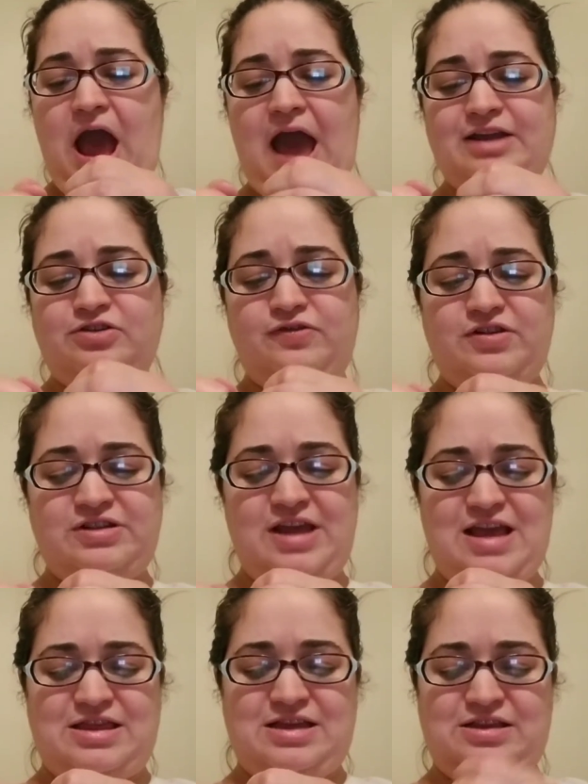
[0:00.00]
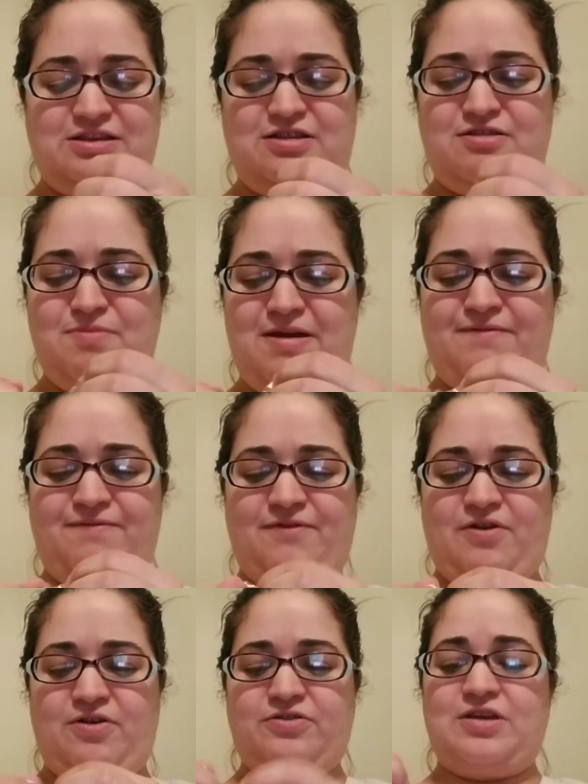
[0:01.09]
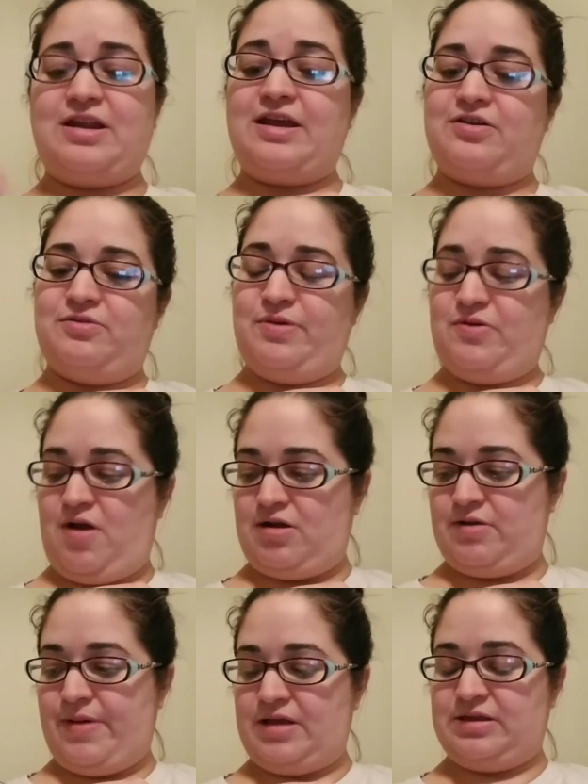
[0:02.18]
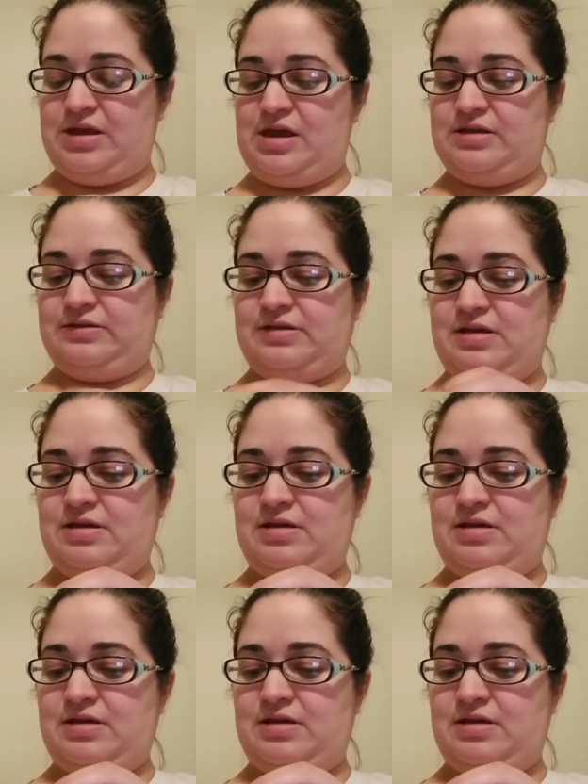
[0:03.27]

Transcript: I do have to say I think this is my first, and I could be wrong about this,